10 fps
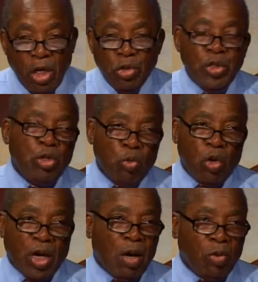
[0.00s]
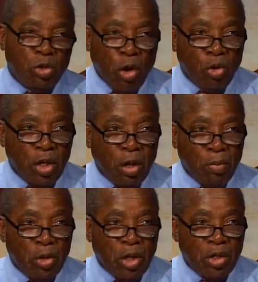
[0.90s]
You should want our total
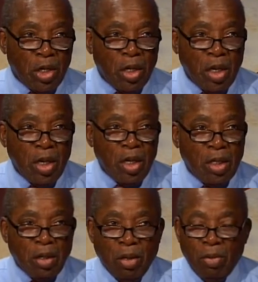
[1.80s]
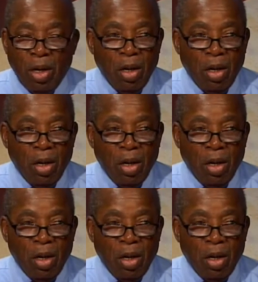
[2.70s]
community to